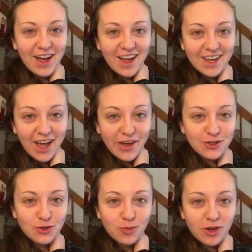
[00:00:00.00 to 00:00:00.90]
I got
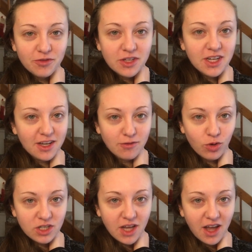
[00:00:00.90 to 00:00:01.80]
into a bit of a knitting
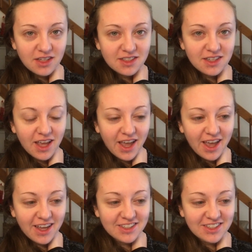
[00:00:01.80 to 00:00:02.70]
vortex,
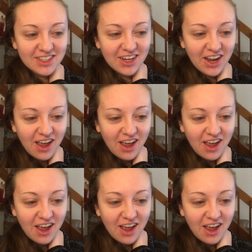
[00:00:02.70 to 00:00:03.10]
and